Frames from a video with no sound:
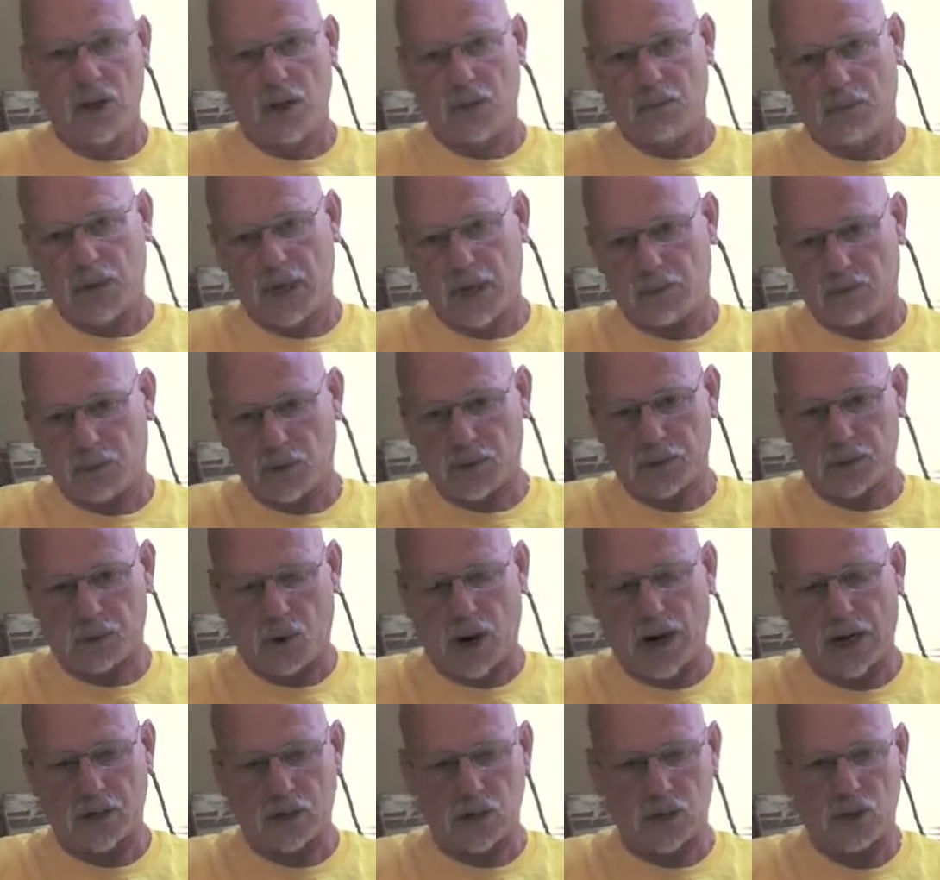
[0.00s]
people
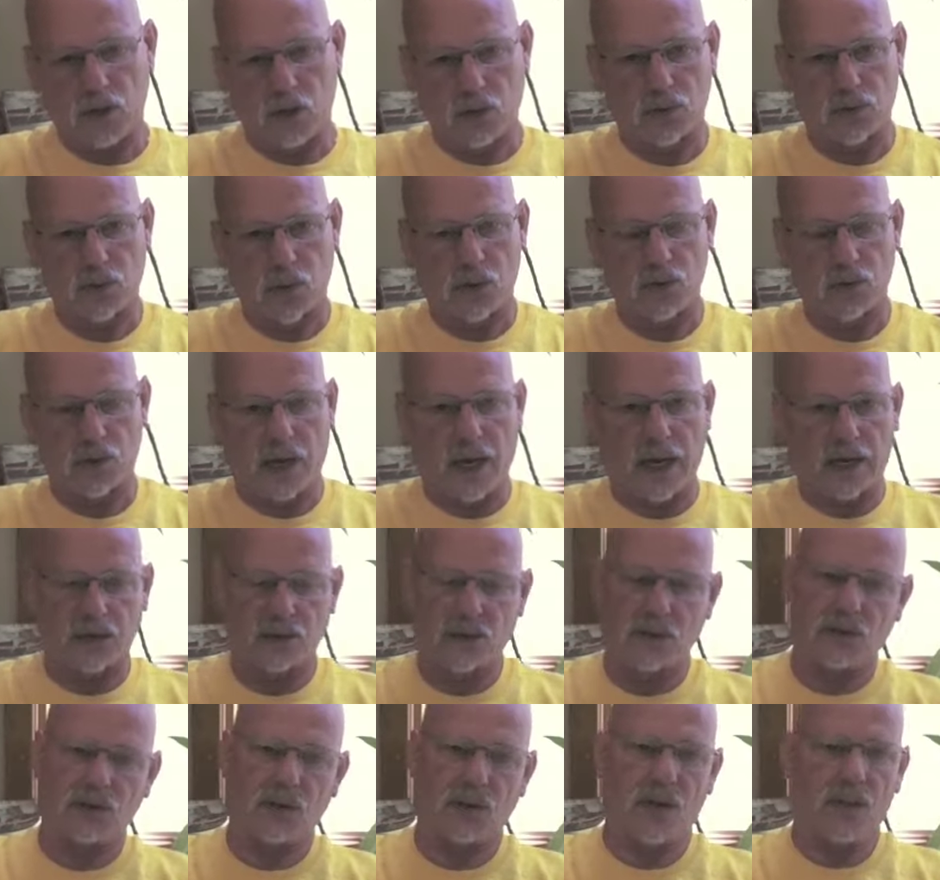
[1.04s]
trying to use those
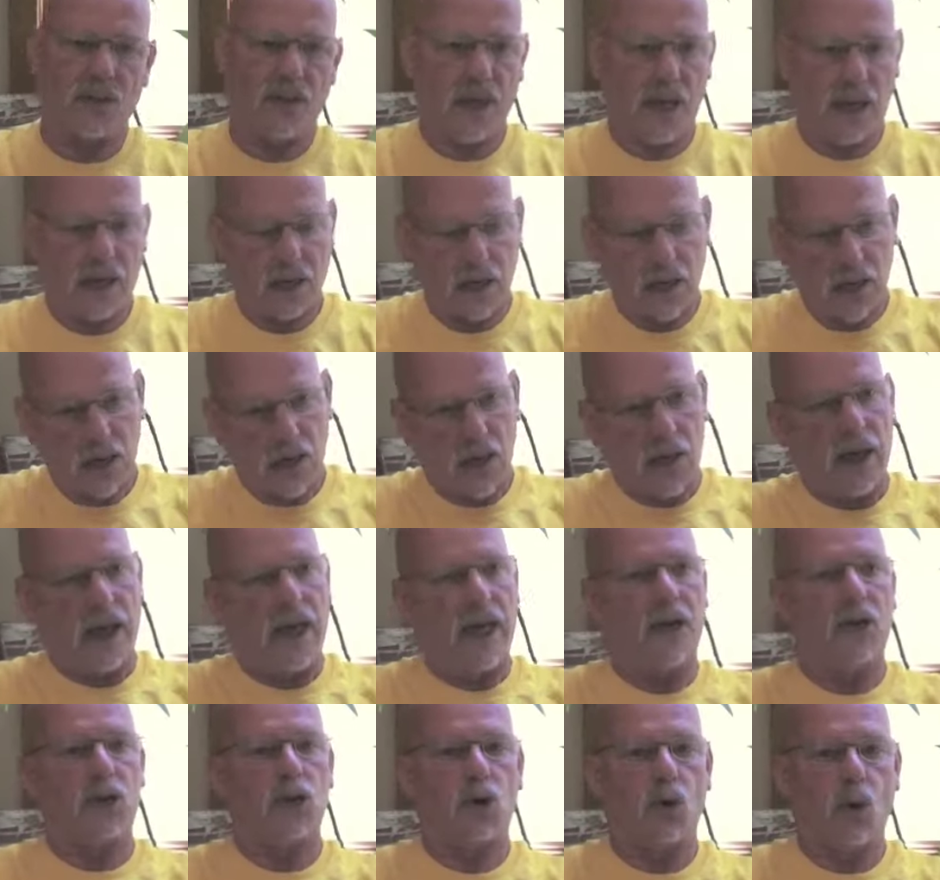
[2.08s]
exits and then
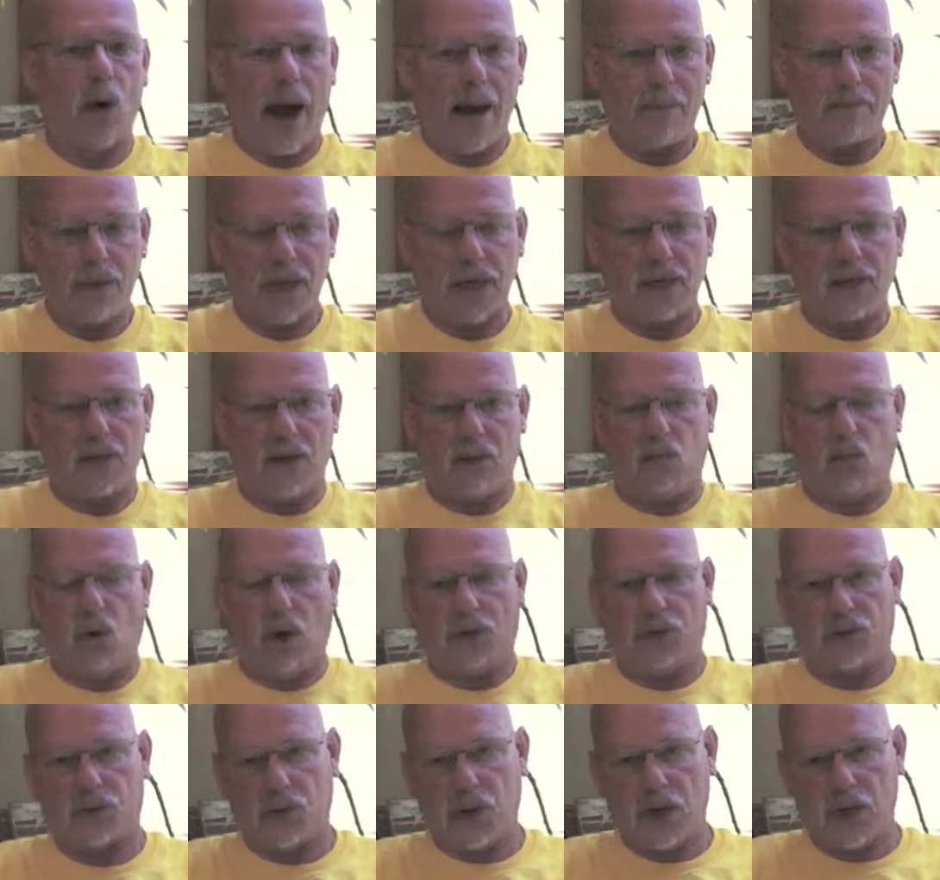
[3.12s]
entrapping them
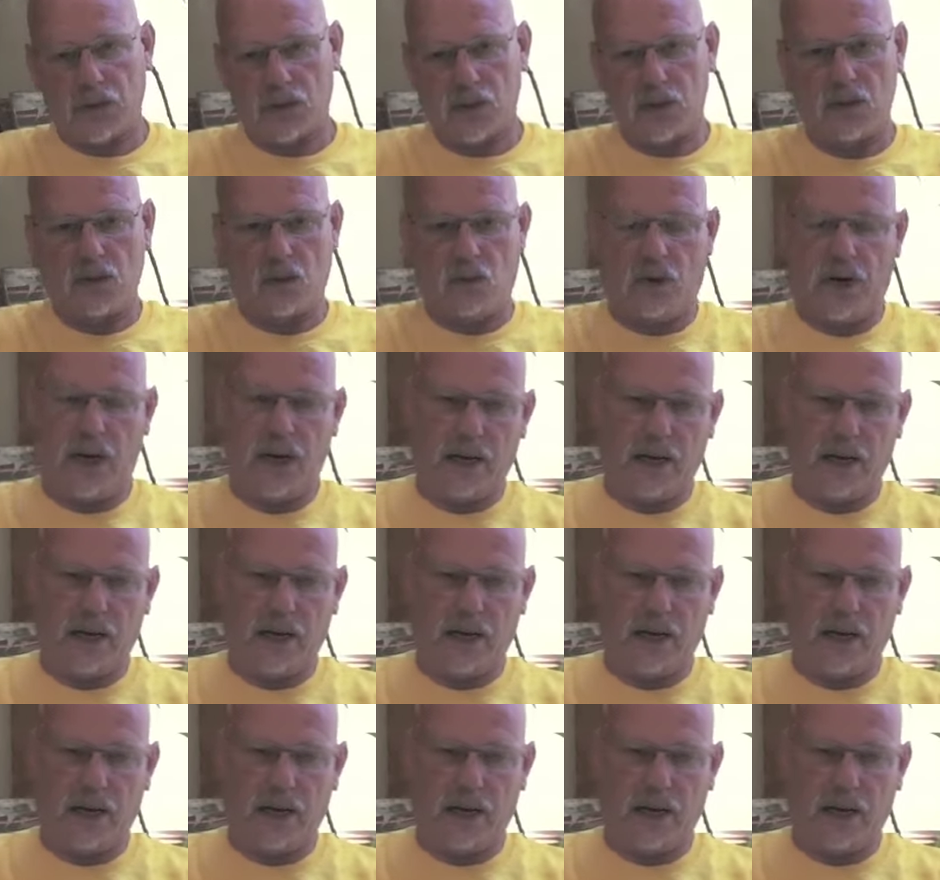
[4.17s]
once they do.